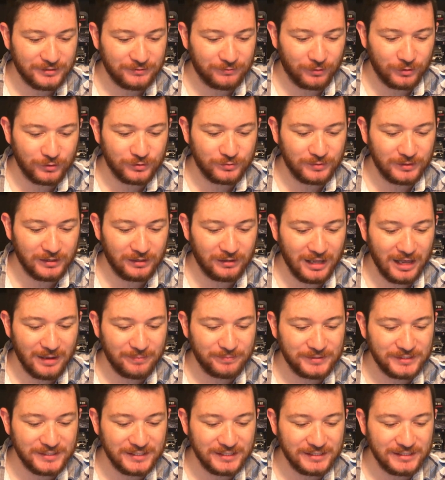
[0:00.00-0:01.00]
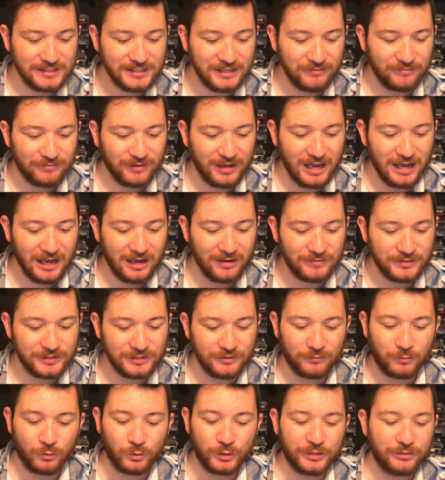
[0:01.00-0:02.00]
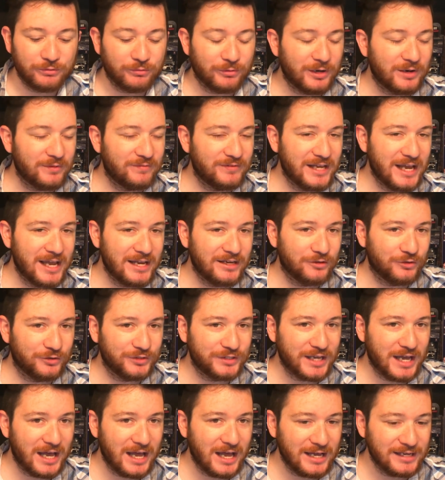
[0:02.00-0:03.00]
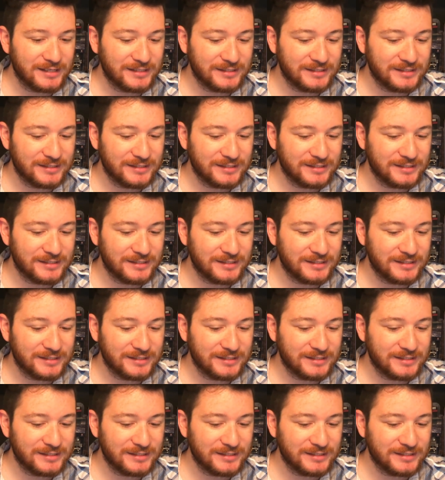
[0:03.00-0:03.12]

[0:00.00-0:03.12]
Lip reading: First one at lap 65 is the 43 of Daniel Dye,